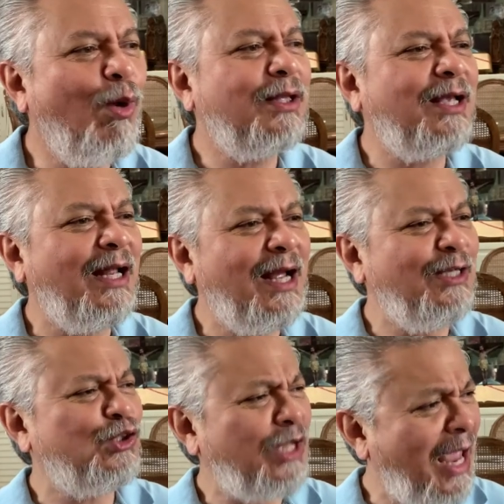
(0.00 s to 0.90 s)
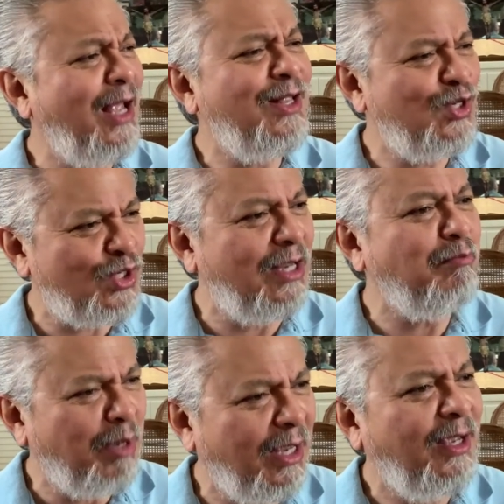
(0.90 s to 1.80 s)
what can I change
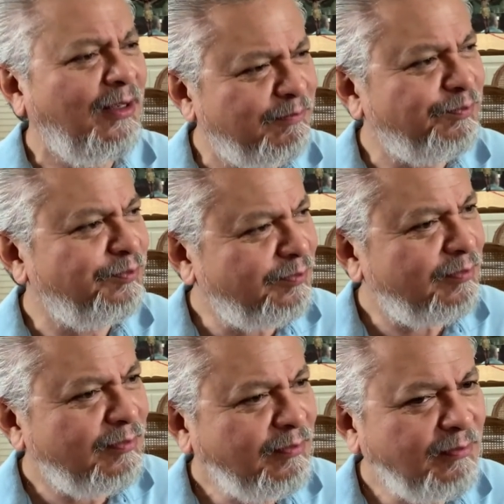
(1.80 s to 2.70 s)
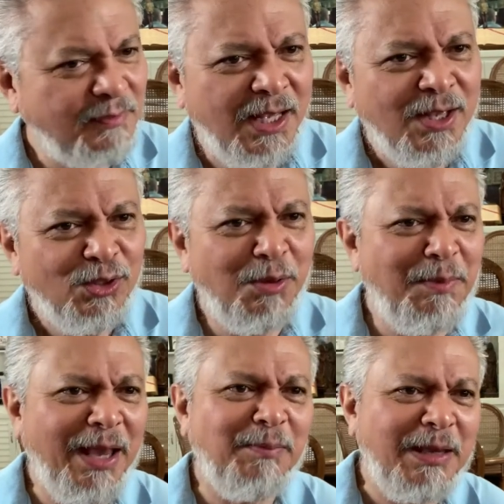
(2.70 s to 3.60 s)
in me to
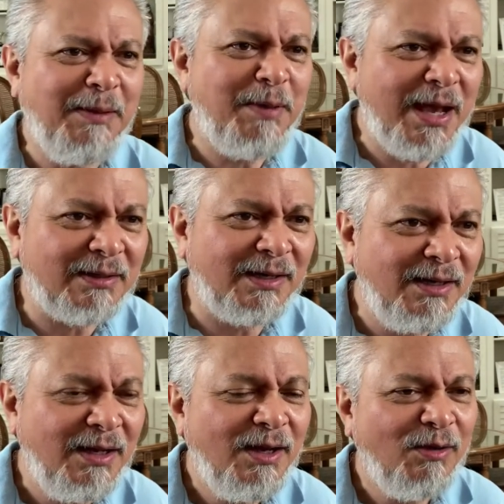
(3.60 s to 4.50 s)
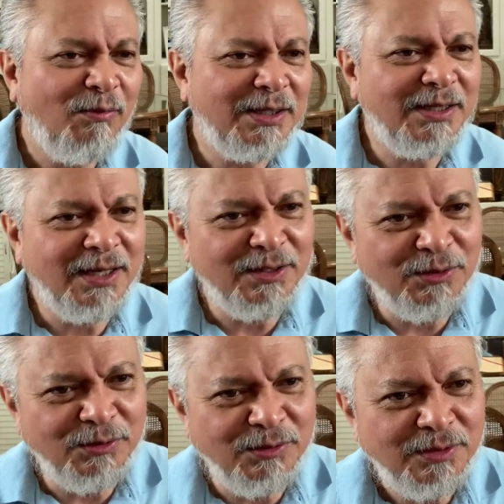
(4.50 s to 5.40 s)
make me better? What did they
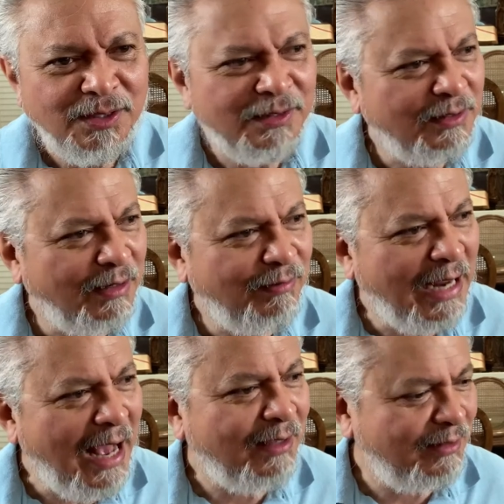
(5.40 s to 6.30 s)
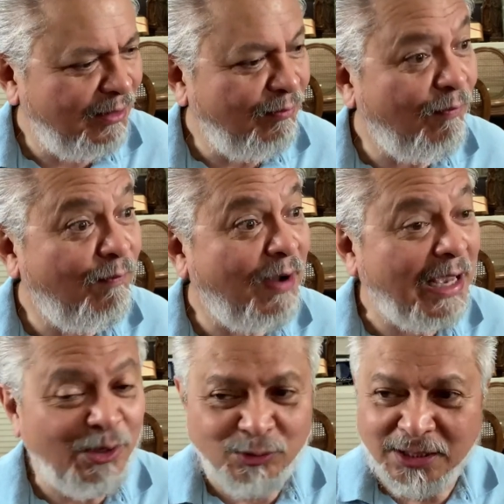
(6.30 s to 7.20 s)
do? They reacted
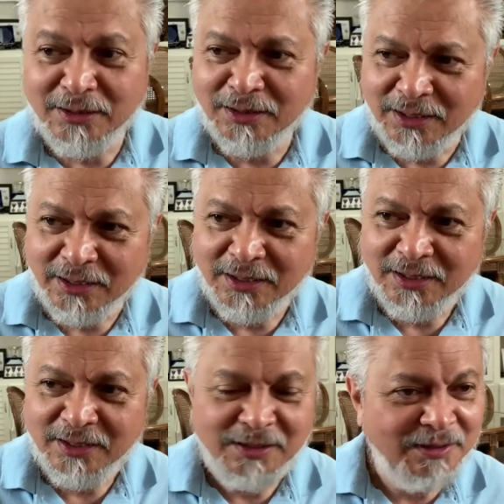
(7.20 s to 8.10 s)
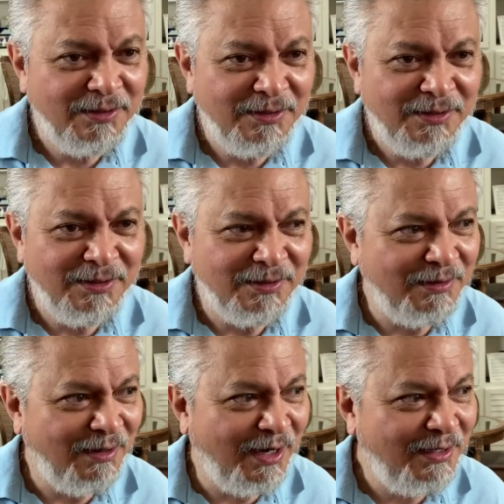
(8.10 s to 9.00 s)
violently.
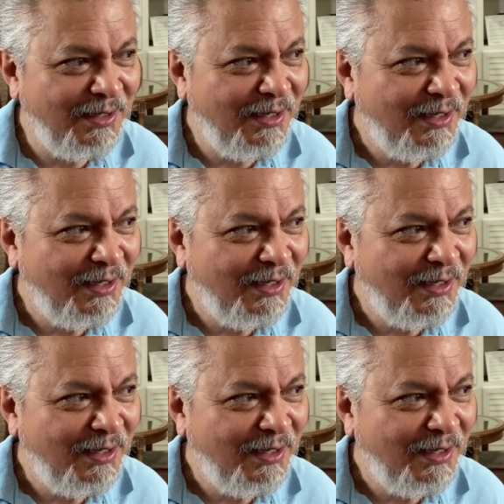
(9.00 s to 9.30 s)
Right?